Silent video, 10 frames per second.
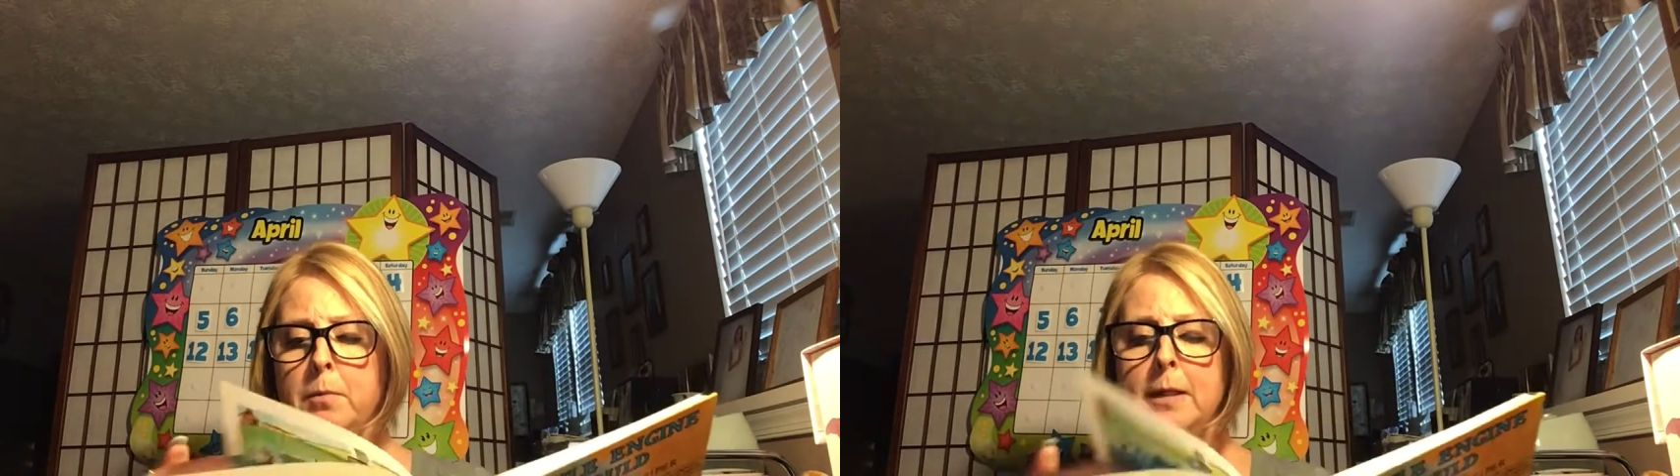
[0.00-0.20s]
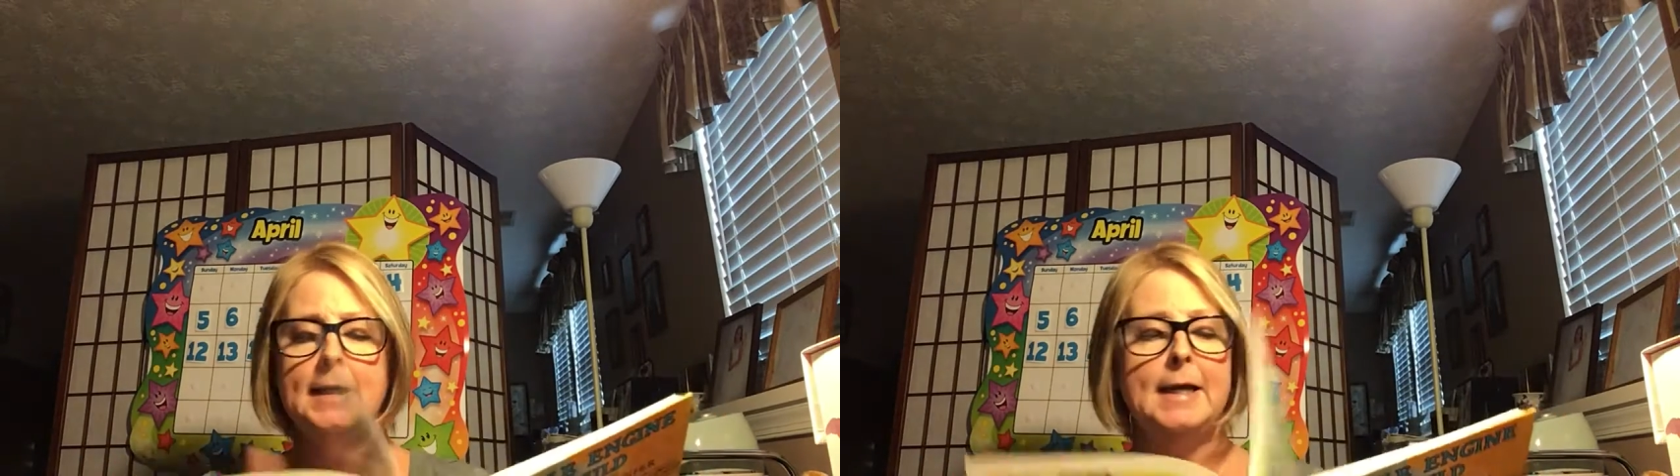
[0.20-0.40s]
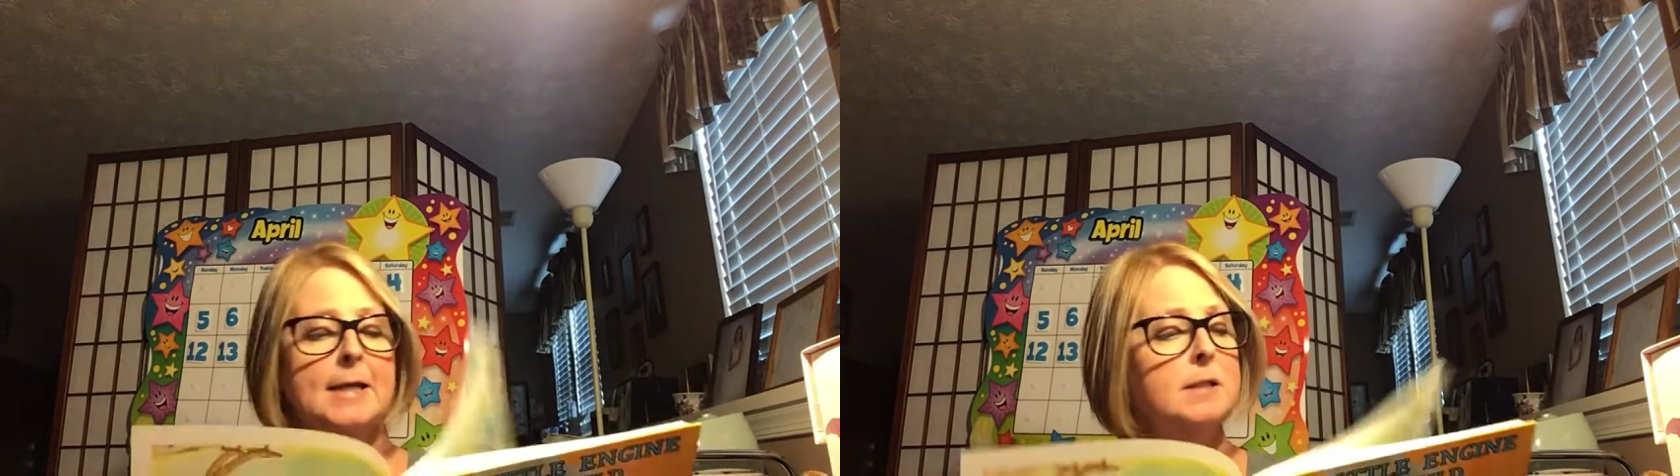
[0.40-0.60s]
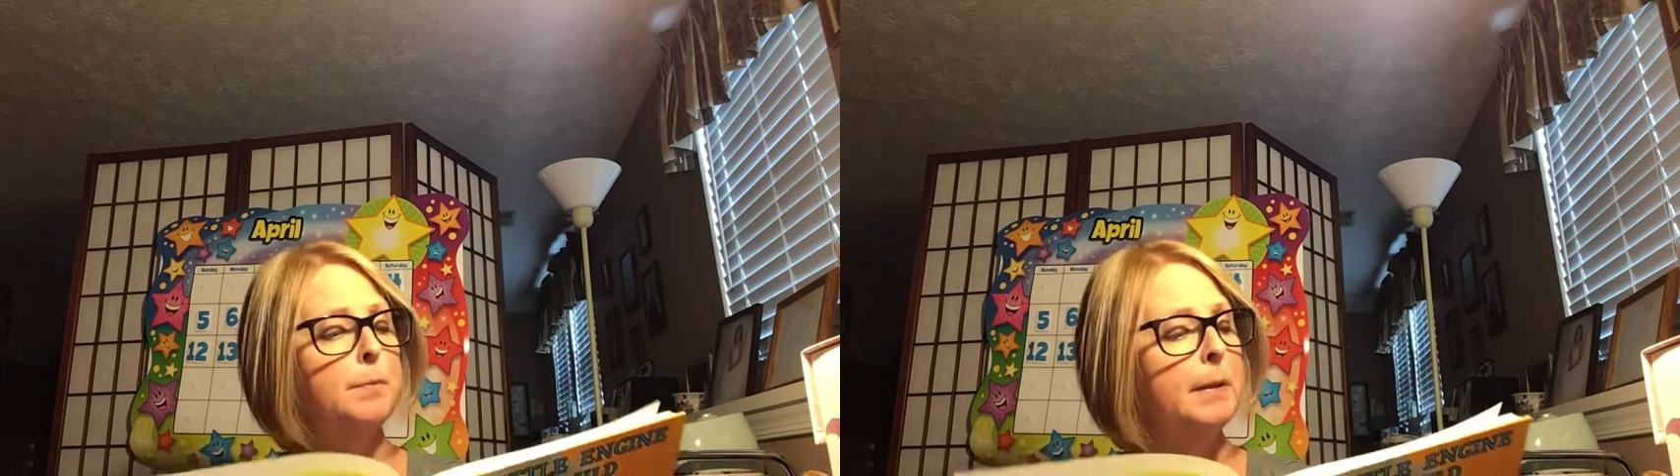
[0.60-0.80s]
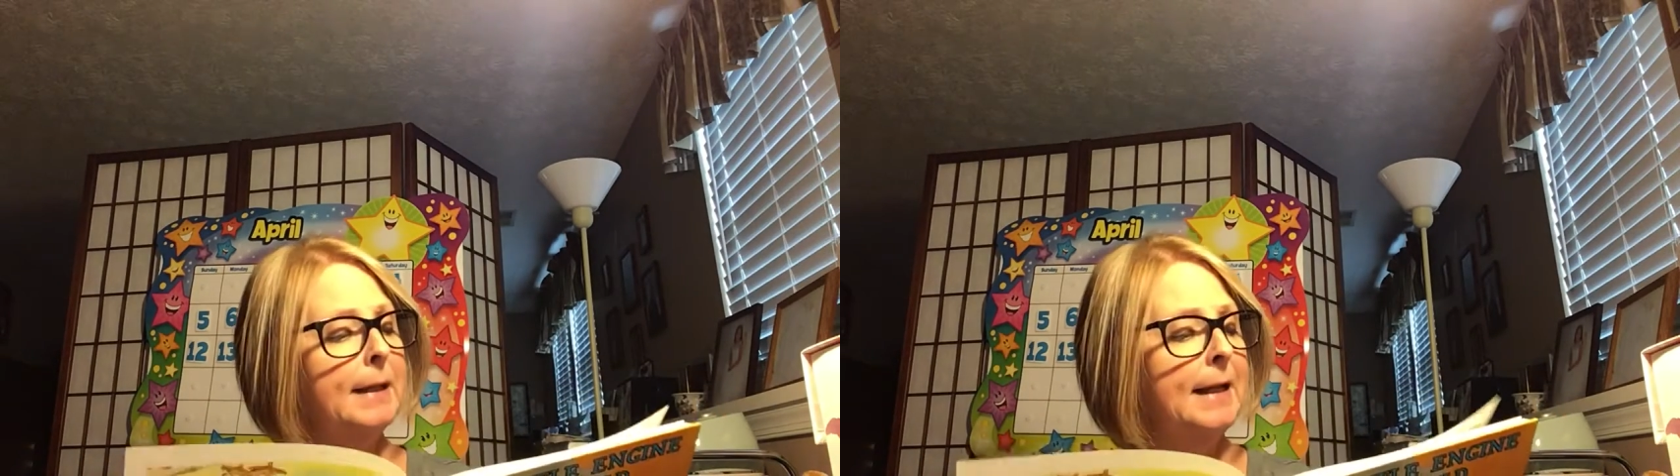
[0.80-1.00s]
Please,
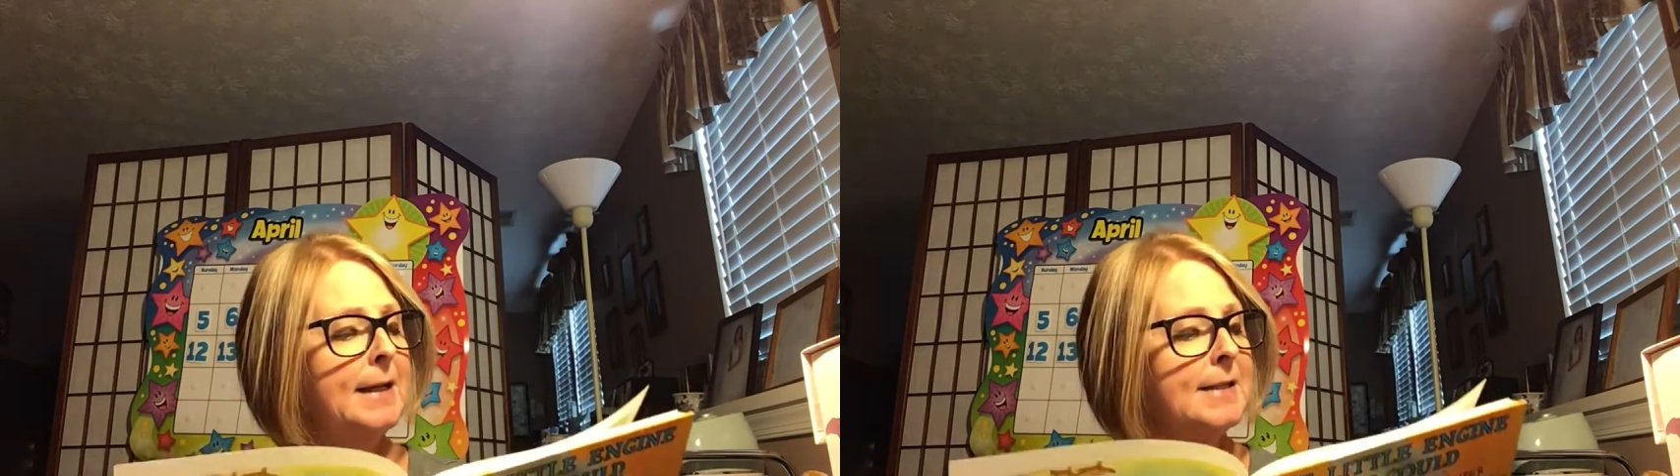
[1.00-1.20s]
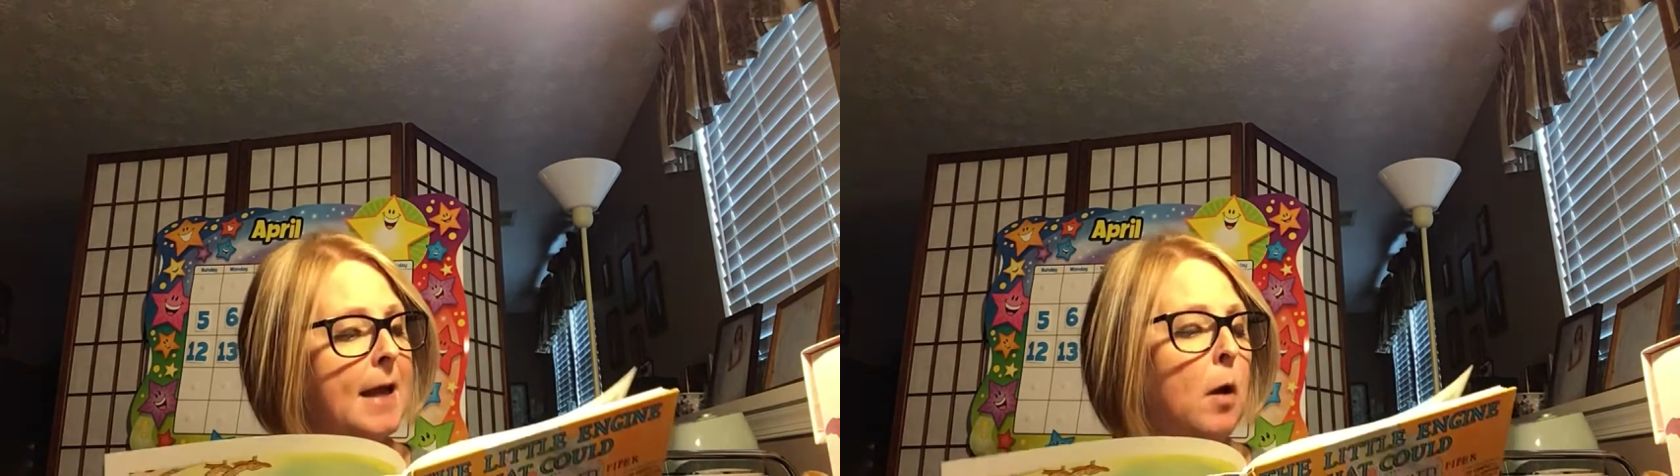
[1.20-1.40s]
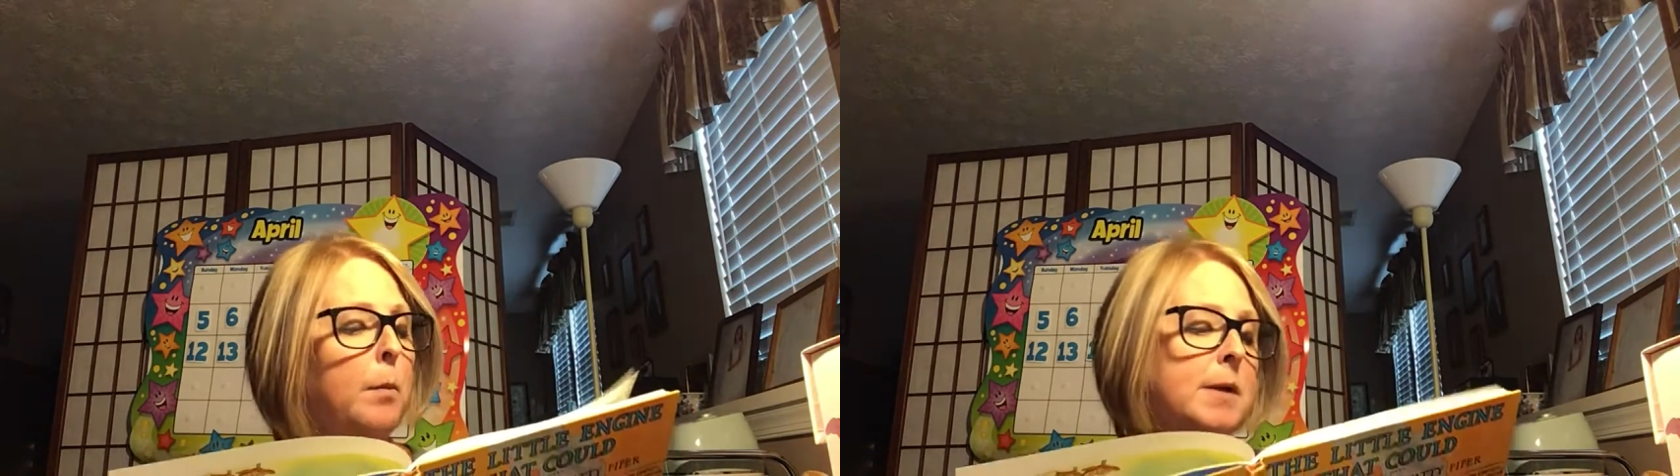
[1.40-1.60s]
please help